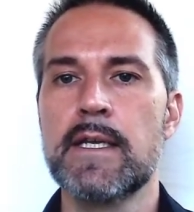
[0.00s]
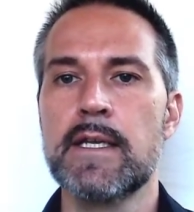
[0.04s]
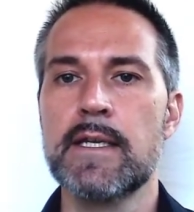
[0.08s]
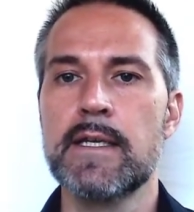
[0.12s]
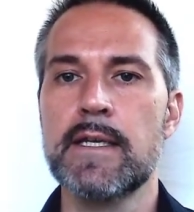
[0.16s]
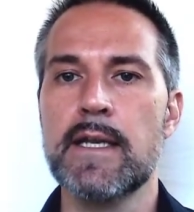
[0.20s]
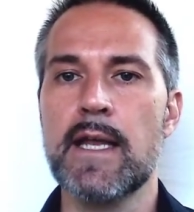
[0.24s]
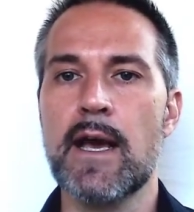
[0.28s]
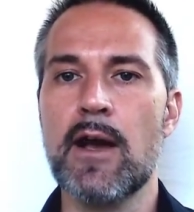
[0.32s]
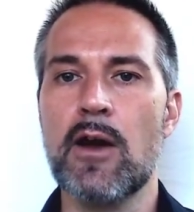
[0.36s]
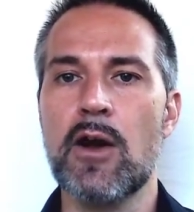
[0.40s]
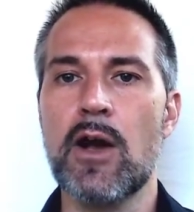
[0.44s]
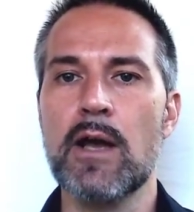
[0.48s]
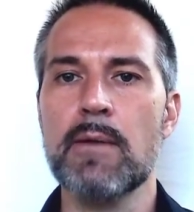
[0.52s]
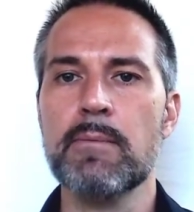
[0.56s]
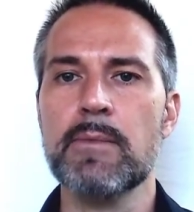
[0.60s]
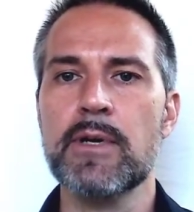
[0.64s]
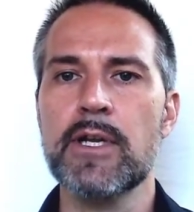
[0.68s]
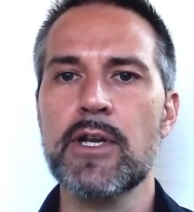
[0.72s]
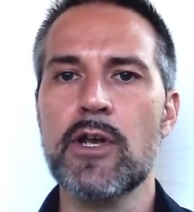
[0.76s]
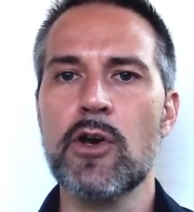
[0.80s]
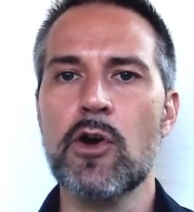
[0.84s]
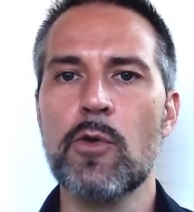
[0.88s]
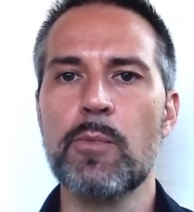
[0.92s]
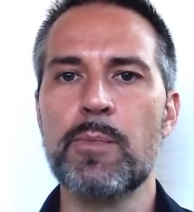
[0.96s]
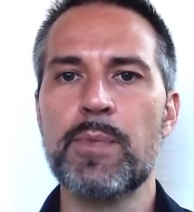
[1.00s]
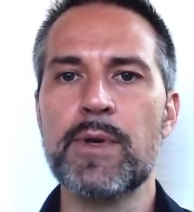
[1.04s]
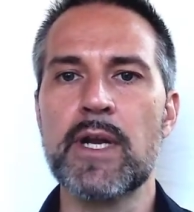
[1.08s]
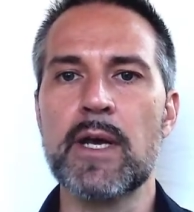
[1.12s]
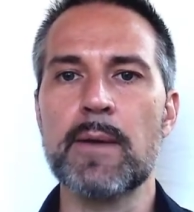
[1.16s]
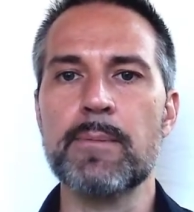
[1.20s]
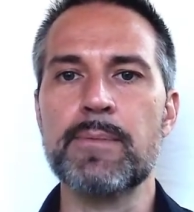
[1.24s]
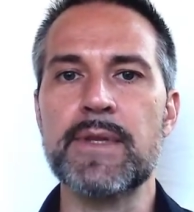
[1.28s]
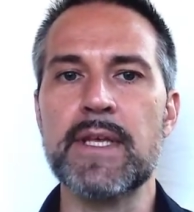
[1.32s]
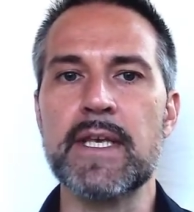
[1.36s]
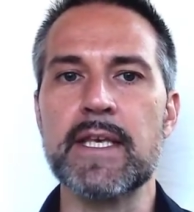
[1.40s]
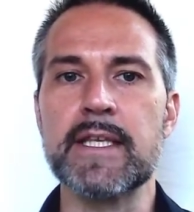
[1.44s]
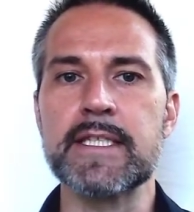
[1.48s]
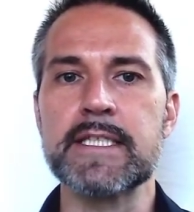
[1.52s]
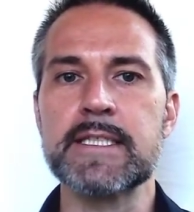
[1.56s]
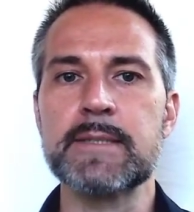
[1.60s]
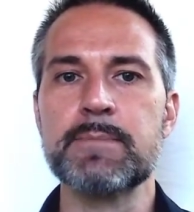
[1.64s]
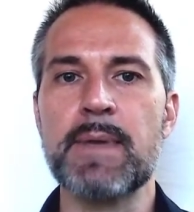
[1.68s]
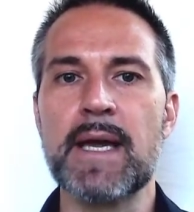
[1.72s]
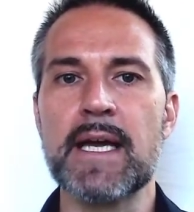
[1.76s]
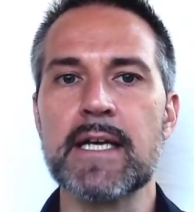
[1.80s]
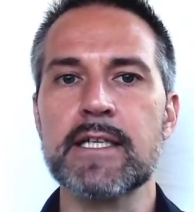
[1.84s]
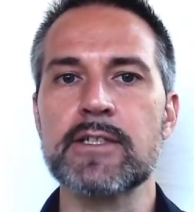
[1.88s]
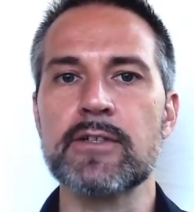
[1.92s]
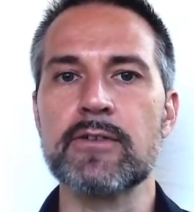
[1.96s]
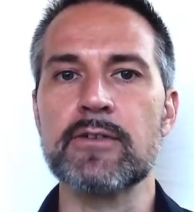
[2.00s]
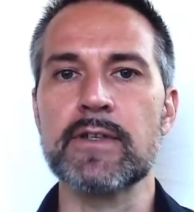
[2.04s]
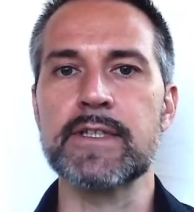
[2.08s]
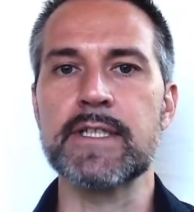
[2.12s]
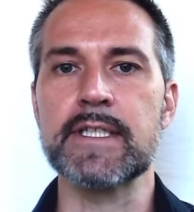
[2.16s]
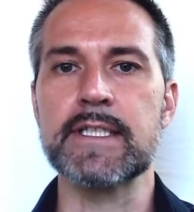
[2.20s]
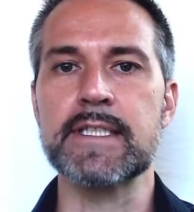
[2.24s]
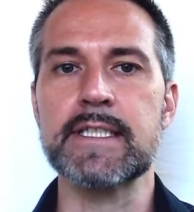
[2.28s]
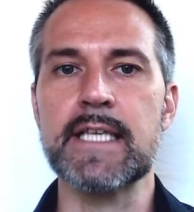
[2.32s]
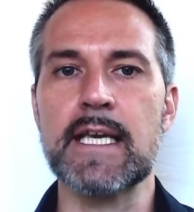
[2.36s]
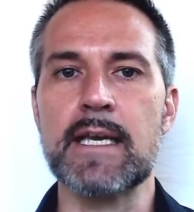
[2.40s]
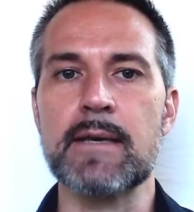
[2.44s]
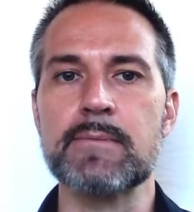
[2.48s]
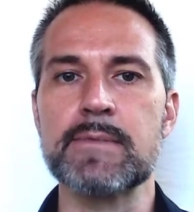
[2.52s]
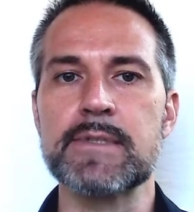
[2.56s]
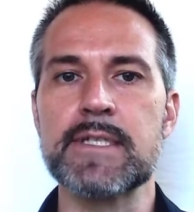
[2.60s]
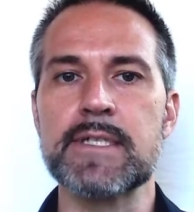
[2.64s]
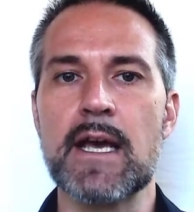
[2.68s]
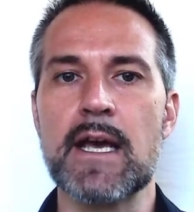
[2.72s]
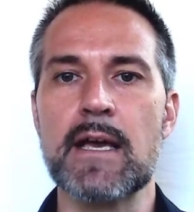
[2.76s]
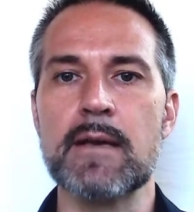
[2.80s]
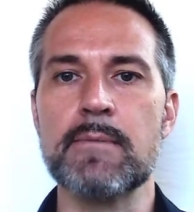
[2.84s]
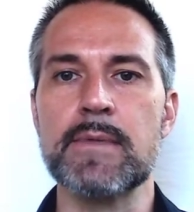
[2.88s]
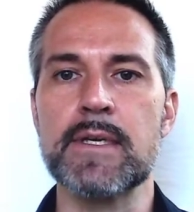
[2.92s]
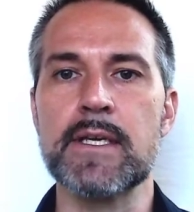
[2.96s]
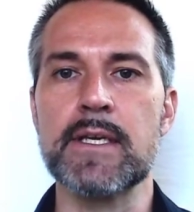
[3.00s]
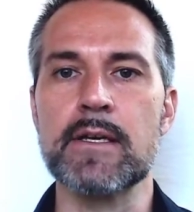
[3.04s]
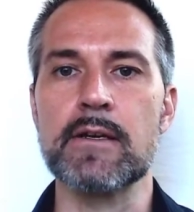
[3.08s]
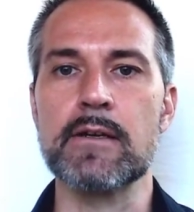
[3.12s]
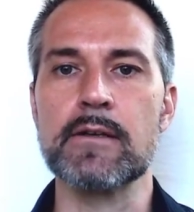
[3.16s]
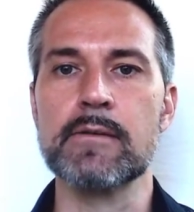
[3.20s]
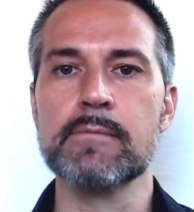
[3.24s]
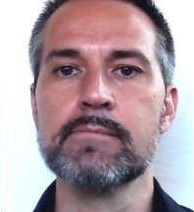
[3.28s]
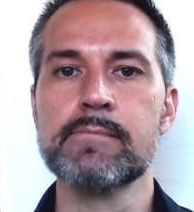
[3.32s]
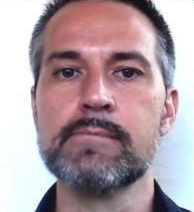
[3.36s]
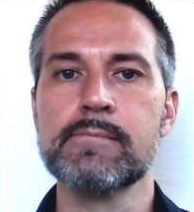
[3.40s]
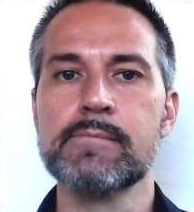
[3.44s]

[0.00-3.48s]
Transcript: Now, I'm going to open up the inspector at the same time here,